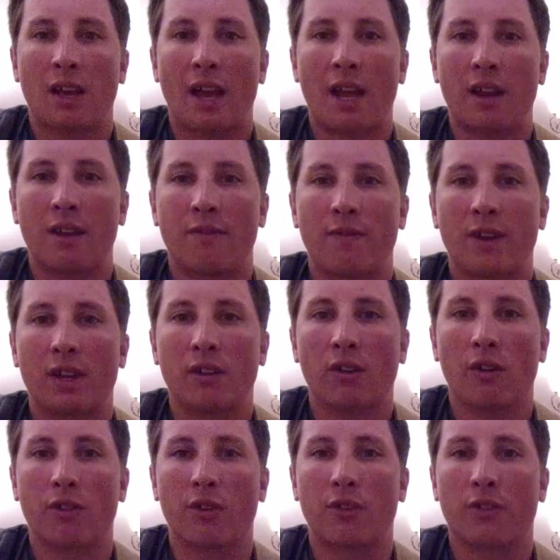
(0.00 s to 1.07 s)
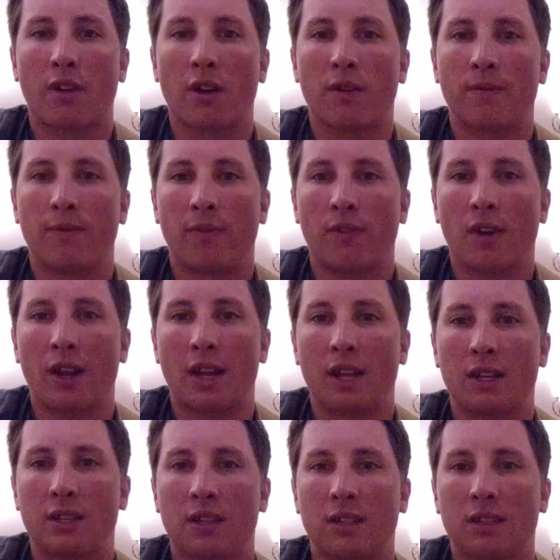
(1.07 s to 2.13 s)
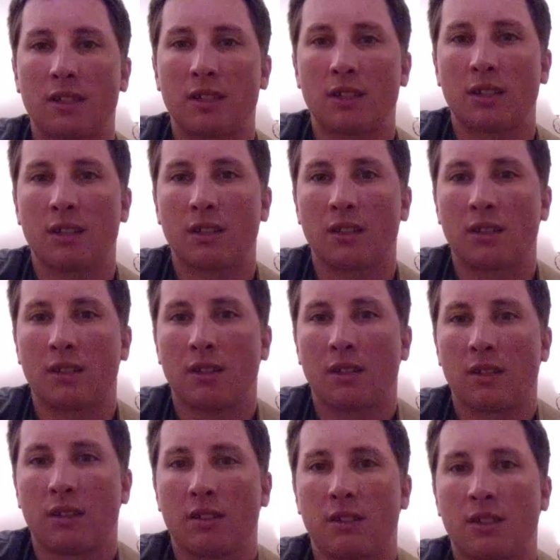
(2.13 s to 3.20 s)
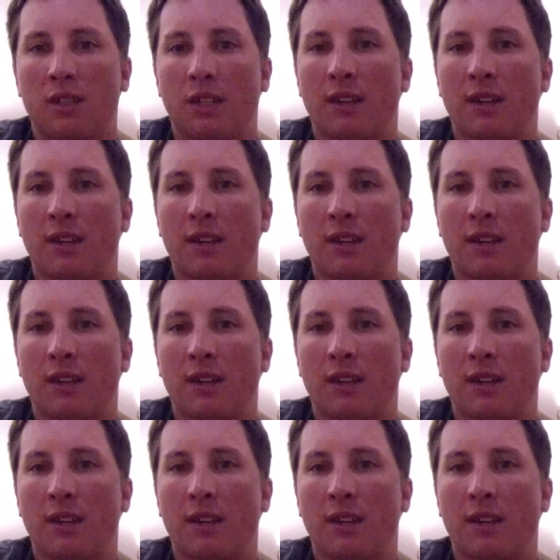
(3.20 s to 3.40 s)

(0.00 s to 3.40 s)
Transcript: add a finger on the third fret to